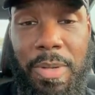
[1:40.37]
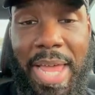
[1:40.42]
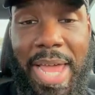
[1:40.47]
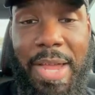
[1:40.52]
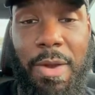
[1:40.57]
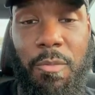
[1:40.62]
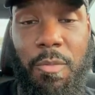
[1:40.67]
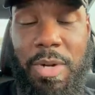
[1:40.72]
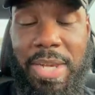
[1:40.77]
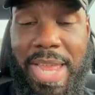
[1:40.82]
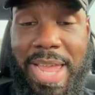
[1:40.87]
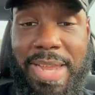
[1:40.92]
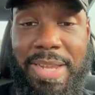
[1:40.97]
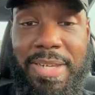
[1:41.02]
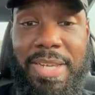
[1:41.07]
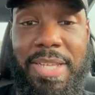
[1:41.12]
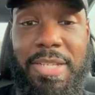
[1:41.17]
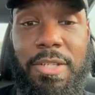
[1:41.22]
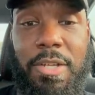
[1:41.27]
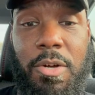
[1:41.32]
Like we like,
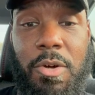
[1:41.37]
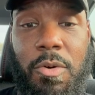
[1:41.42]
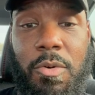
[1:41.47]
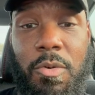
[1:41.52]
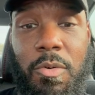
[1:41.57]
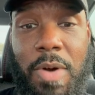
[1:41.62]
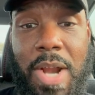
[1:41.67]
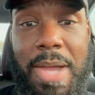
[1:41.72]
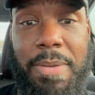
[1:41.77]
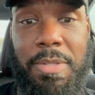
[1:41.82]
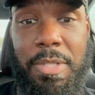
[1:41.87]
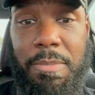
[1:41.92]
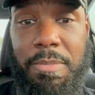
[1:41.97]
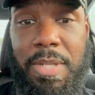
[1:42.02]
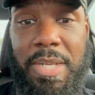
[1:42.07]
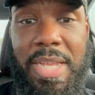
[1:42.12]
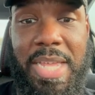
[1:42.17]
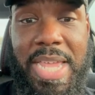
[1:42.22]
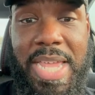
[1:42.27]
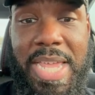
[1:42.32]
let's go grab
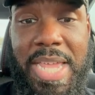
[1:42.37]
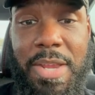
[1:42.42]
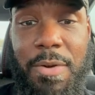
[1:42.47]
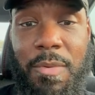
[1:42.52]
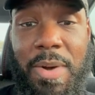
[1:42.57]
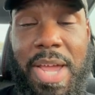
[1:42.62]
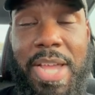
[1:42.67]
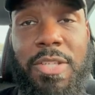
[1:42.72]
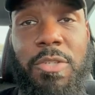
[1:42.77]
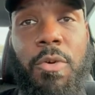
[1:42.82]
something to eat, right?